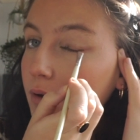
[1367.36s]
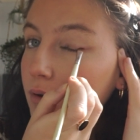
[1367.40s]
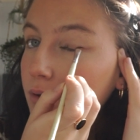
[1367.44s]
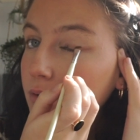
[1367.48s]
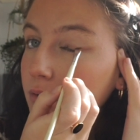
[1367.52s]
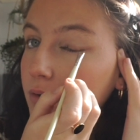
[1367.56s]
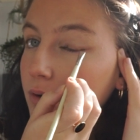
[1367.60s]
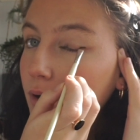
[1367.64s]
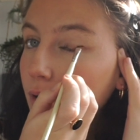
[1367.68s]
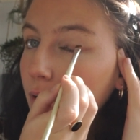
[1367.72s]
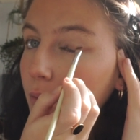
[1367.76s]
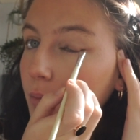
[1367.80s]

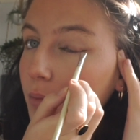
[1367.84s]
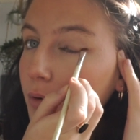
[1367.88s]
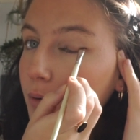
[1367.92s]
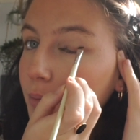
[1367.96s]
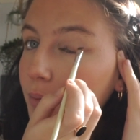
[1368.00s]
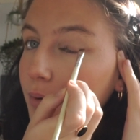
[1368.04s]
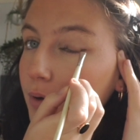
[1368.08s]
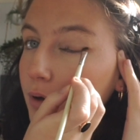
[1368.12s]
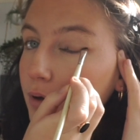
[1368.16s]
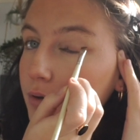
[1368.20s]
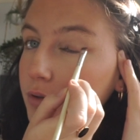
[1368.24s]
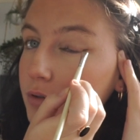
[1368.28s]
No more
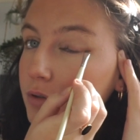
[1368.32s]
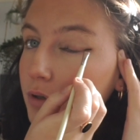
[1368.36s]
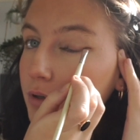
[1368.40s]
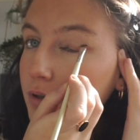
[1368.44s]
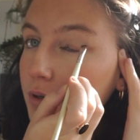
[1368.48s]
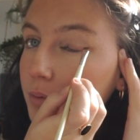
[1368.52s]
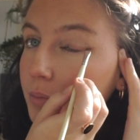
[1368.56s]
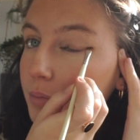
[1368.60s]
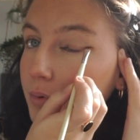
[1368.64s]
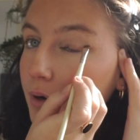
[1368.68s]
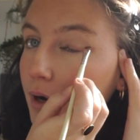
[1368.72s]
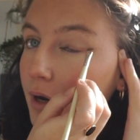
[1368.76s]
polish on
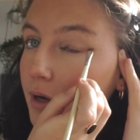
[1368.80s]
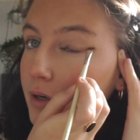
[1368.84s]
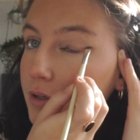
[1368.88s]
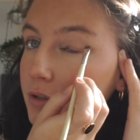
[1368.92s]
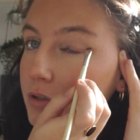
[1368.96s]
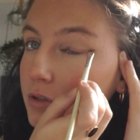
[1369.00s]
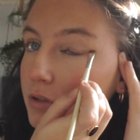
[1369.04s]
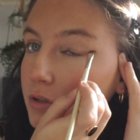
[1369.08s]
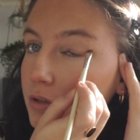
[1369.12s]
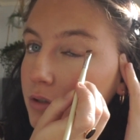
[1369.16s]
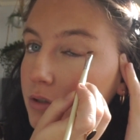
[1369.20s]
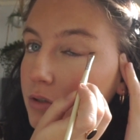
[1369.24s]
your
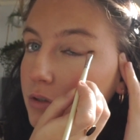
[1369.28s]
brush,